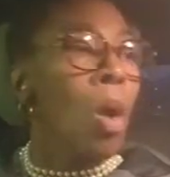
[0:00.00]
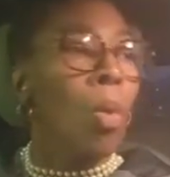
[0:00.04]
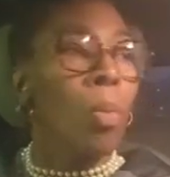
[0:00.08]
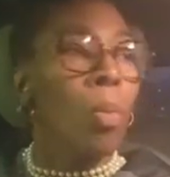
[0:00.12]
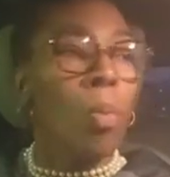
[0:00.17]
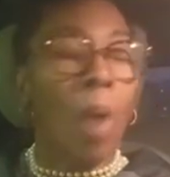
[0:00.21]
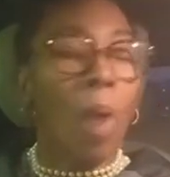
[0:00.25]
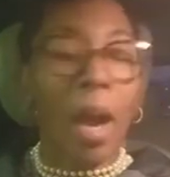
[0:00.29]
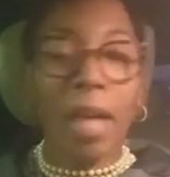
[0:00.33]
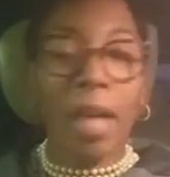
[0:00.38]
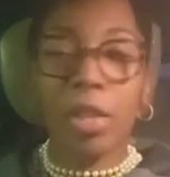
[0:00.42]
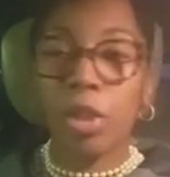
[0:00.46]

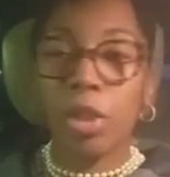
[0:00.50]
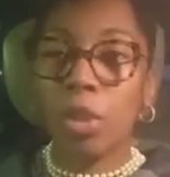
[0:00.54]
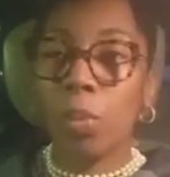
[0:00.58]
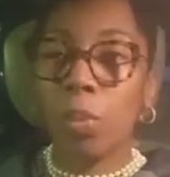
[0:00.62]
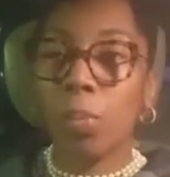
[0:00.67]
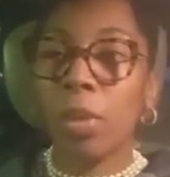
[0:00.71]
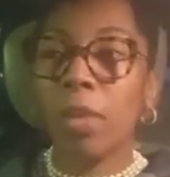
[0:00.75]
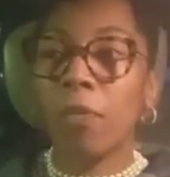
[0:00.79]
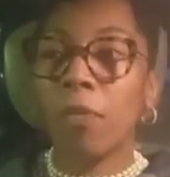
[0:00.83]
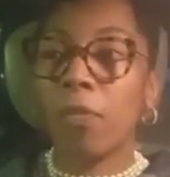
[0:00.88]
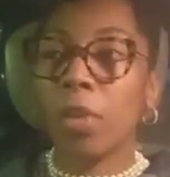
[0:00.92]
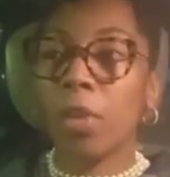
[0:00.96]
Why should
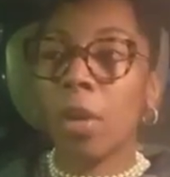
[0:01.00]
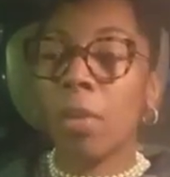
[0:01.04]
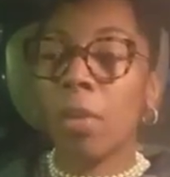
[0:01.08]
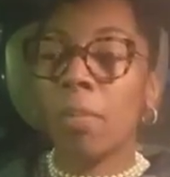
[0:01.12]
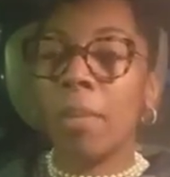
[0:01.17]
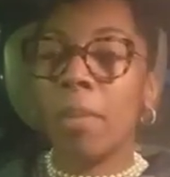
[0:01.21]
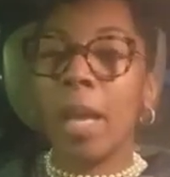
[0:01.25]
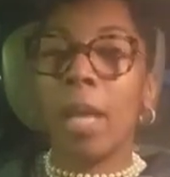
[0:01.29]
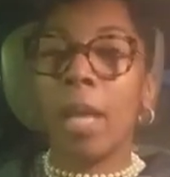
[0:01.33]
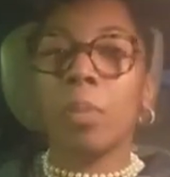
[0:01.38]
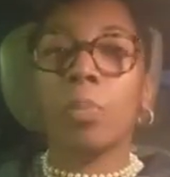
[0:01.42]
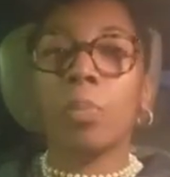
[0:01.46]
we fear
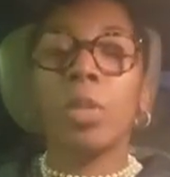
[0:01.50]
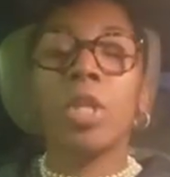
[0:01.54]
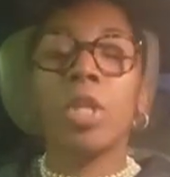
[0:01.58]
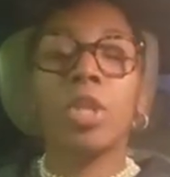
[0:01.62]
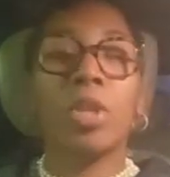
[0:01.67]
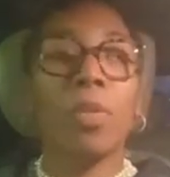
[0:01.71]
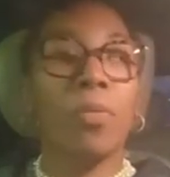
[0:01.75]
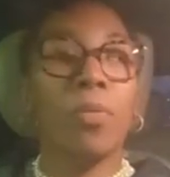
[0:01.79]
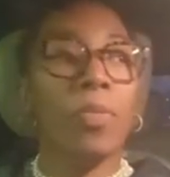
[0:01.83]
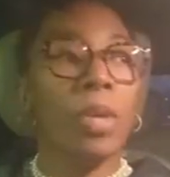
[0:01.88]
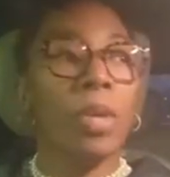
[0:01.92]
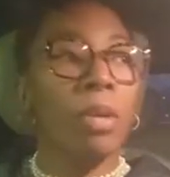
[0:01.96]
man? We
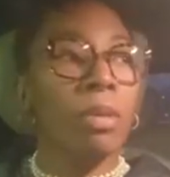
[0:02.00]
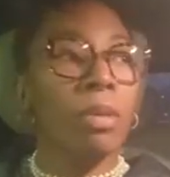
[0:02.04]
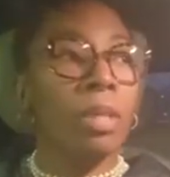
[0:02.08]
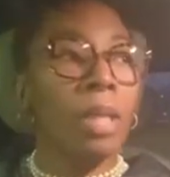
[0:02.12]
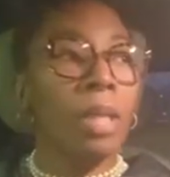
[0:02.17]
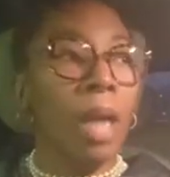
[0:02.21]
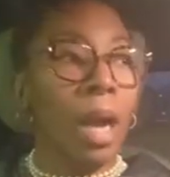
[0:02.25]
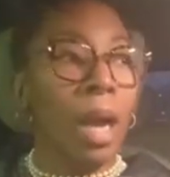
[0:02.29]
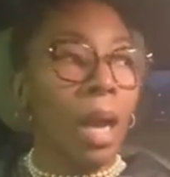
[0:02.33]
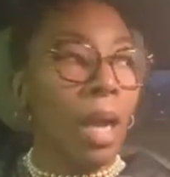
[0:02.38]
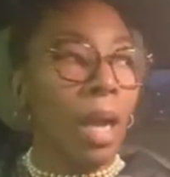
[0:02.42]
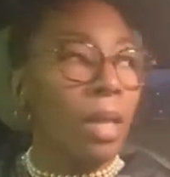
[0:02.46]
should fear
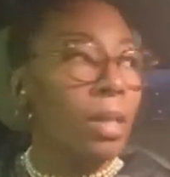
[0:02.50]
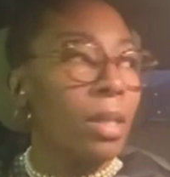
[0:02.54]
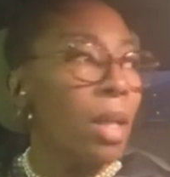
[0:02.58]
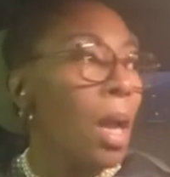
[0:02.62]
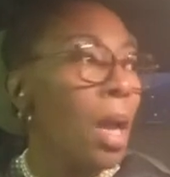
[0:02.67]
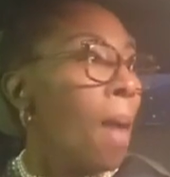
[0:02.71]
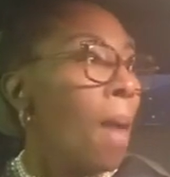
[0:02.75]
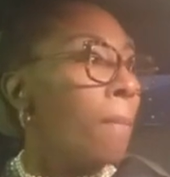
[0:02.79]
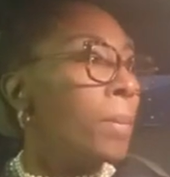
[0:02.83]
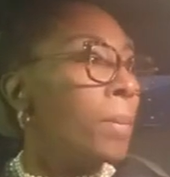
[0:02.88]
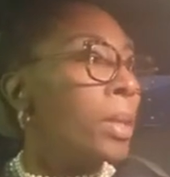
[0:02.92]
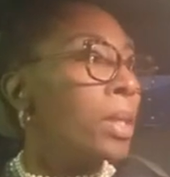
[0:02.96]
God,
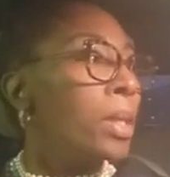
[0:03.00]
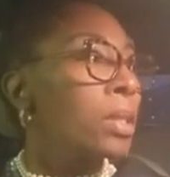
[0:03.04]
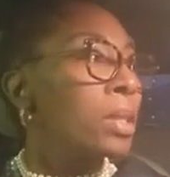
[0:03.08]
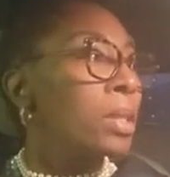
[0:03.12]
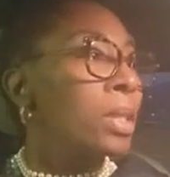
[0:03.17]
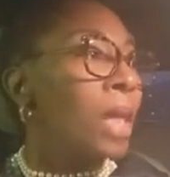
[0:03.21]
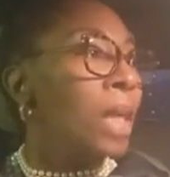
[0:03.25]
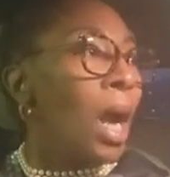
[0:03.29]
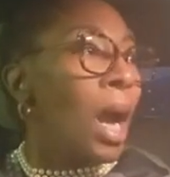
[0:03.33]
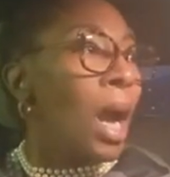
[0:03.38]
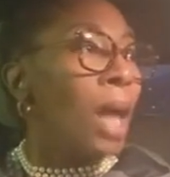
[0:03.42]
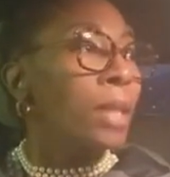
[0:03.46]
because
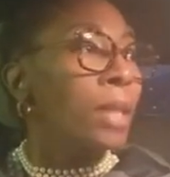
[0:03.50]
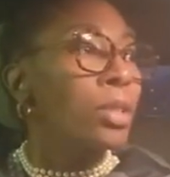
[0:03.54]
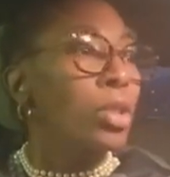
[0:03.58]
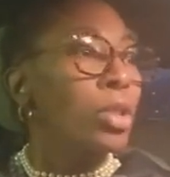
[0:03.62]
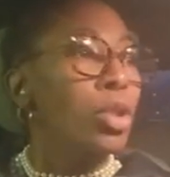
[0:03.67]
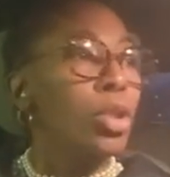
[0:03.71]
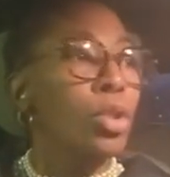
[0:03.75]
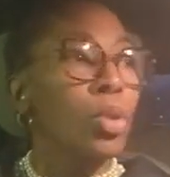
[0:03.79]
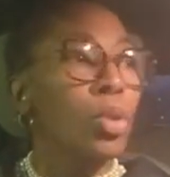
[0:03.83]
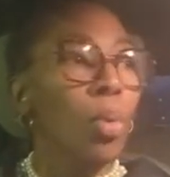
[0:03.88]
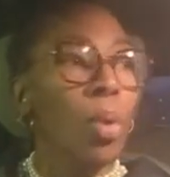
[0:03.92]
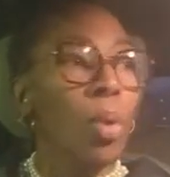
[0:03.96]
God
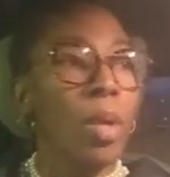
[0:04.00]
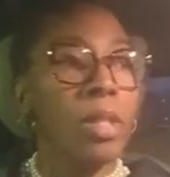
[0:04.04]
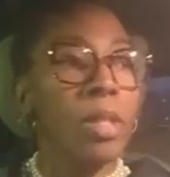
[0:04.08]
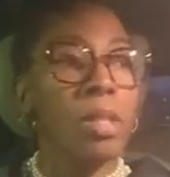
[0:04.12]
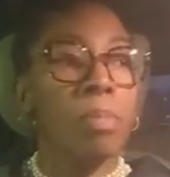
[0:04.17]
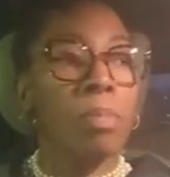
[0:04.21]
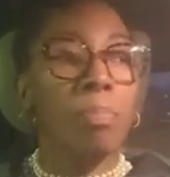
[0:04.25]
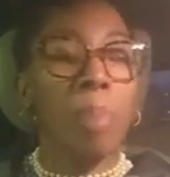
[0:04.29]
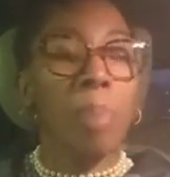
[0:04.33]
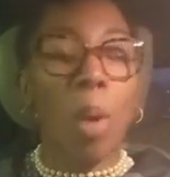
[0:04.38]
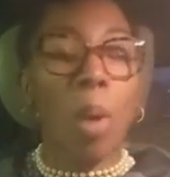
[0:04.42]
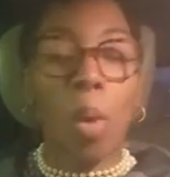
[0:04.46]

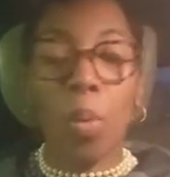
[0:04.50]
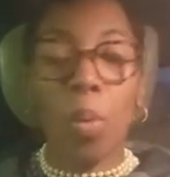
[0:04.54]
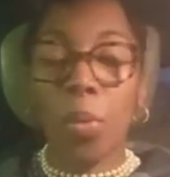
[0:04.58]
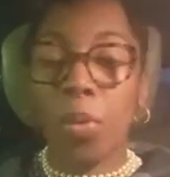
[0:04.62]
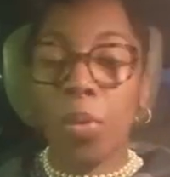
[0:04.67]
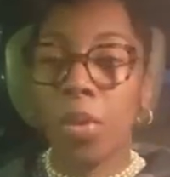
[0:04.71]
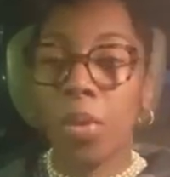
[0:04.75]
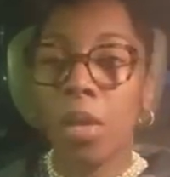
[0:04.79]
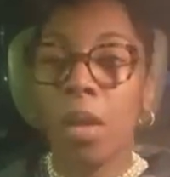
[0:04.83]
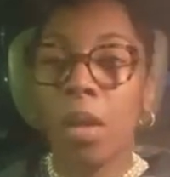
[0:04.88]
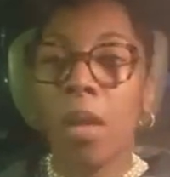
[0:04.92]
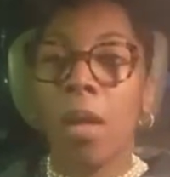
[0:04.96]
destroys both
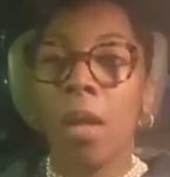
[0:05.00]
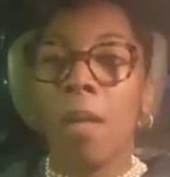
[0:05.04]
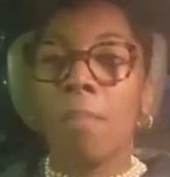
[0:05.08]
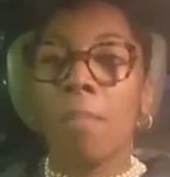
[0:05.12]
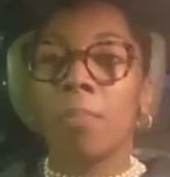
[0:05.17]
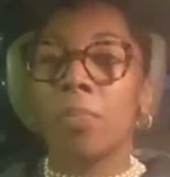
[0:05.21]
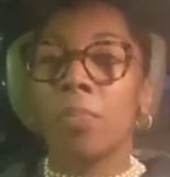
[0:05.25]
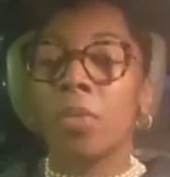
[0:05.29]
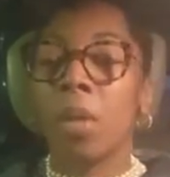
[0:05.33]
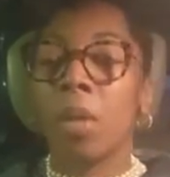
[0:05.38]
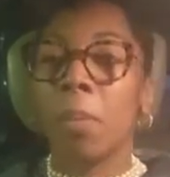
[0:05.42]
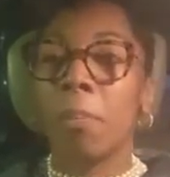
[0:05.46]

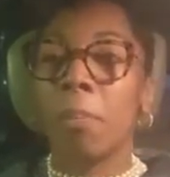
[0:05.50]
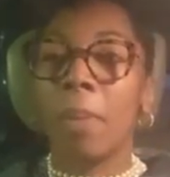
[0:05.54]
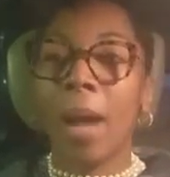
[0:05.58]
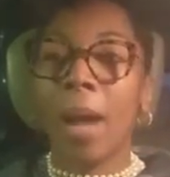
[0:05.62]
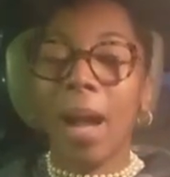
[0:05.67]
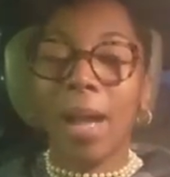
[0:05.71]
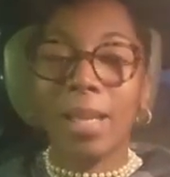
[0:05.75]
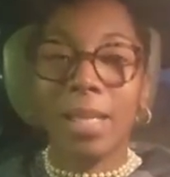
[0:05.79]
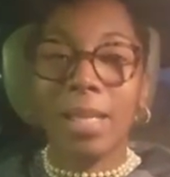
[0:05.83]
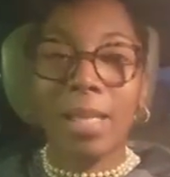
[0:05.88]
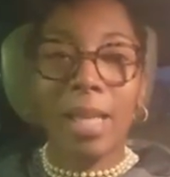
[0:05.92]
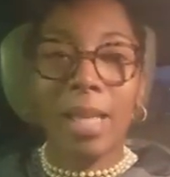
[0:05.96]
the
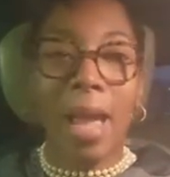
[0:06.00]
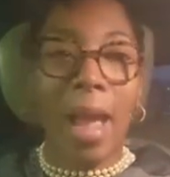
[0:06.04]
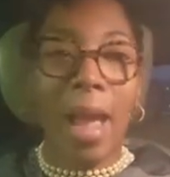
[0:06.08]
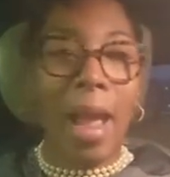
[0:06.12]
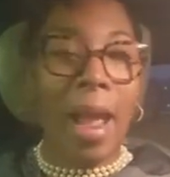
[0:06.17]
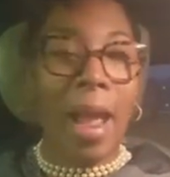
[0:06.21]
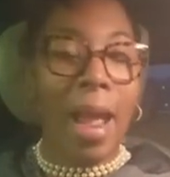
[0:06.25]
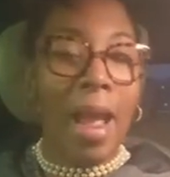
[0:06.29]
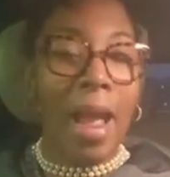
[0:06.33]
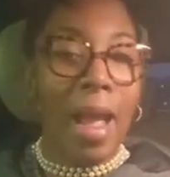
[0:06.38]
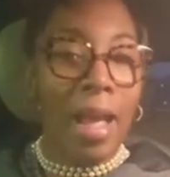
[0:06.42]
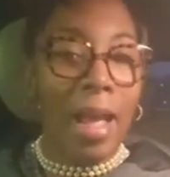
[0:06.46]
body
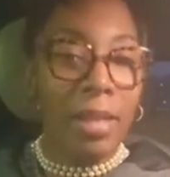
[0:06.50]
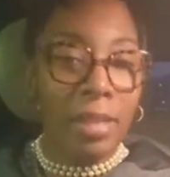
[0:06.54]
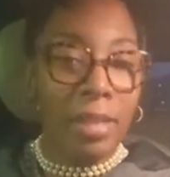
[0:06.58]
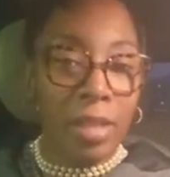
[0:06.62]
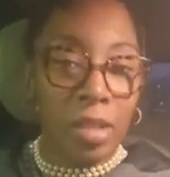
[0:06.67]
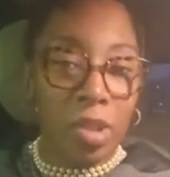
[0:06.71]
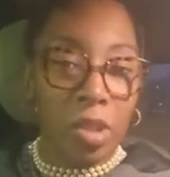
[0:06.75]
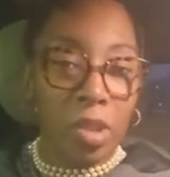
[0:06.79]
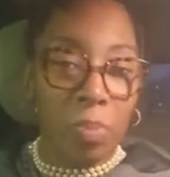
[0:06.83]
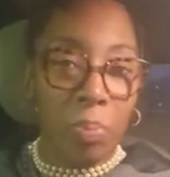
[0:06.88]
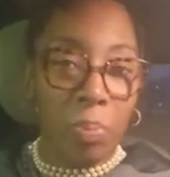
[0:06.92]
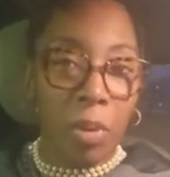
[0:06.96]
and the
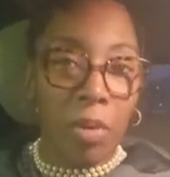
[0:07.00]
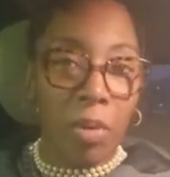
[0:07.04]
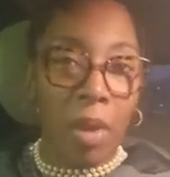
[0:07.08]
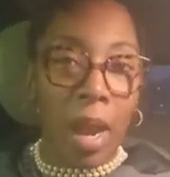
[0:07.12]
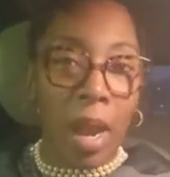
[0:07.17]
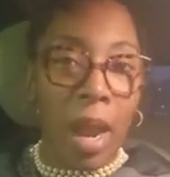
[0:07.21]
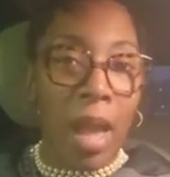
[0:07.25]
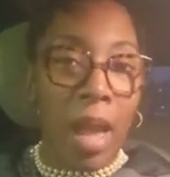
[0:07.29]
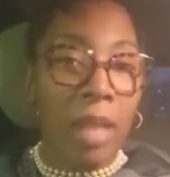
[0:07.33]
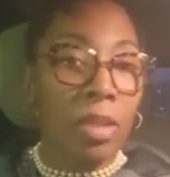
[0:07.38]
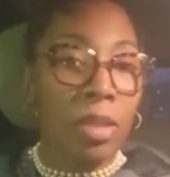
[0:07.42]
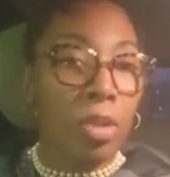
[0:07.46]
spirit
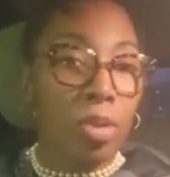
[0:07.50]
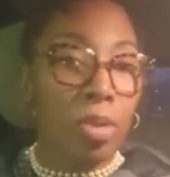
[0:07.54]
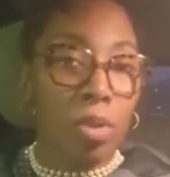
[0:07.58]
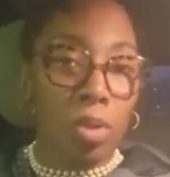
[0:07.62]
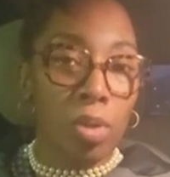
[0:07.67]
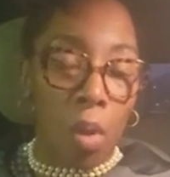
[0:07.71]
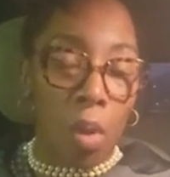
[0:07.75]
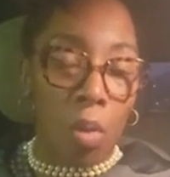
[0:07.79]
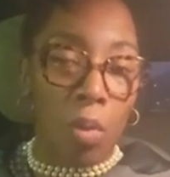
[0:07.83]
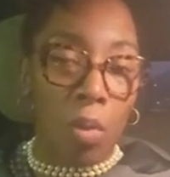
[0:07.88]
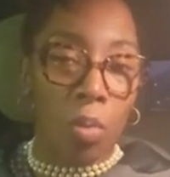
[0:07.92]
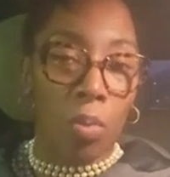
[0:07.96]
and the
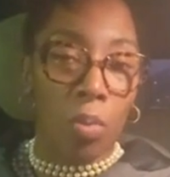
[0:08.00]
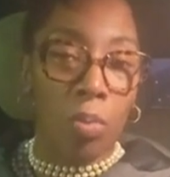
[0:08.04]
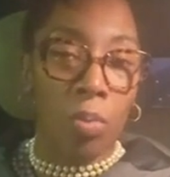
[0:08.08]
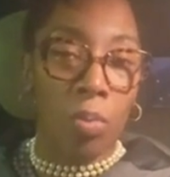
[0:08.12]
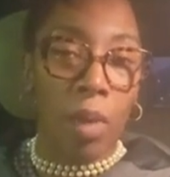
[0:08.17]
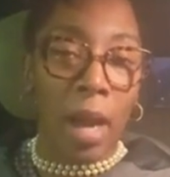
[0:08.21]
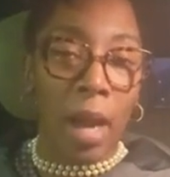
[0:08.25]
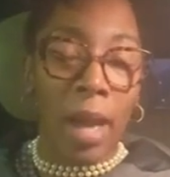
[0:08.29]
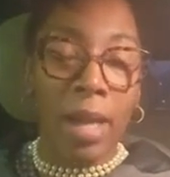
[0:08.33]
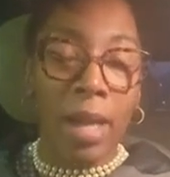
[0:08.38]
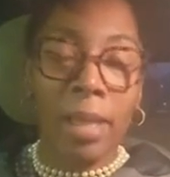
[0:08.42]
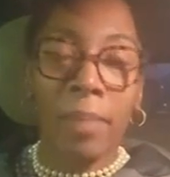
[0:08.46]
soul,
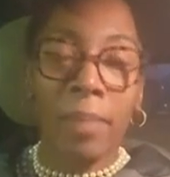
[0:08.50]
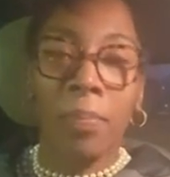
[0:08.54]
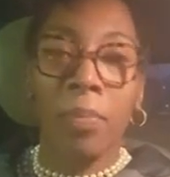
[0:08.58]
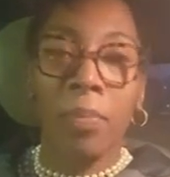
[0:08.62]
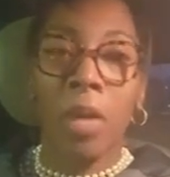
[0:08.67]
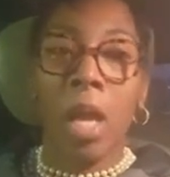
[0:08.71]
right?